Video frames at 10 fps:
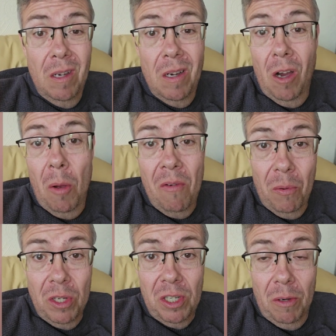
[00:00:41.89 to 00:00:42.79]
I hope
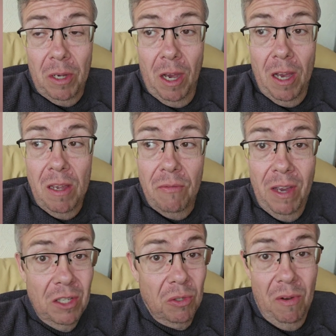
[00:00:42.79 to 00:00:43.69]
everybody's okay.
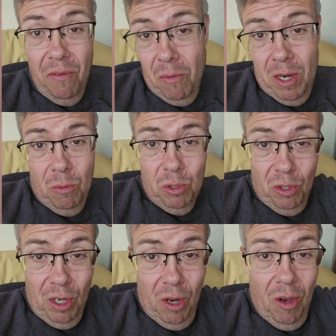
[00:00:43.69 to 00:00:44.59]
Thanks to everyone who was on
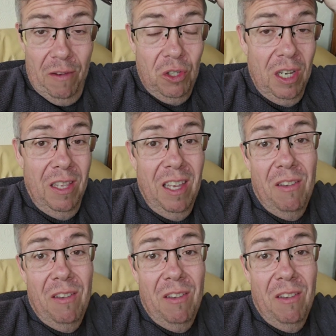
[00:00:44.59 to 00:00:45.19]
the live Sunday.